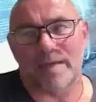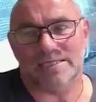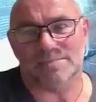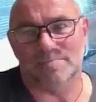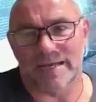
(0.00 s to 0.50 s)
for my
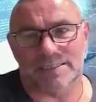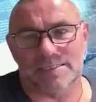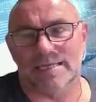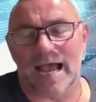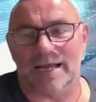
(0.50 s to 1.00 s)
best
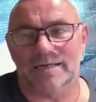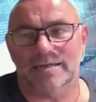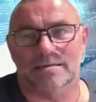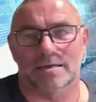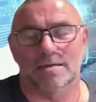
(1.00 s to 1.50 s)
mate's
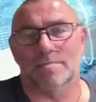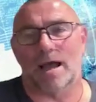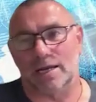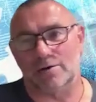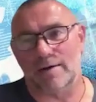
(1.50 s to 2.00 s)
dad
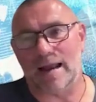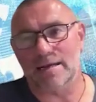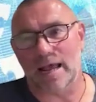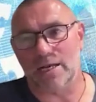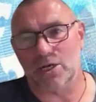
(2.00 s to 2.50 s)
and my
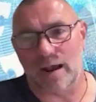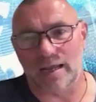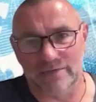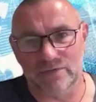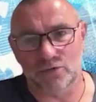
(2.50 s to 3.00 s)
granddad,
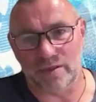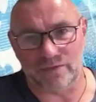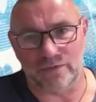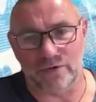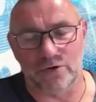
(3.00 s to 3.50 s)
who I lived
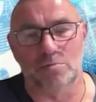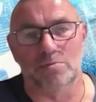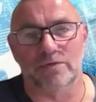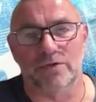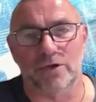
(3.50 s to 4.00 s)
with for a
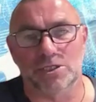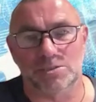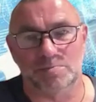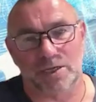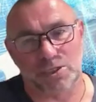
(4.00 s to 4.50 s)
number of
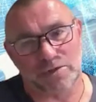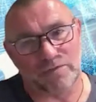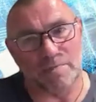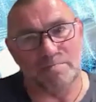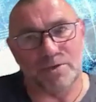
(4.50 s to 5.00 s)
years
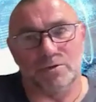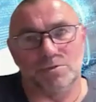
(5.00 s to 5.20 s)
because of the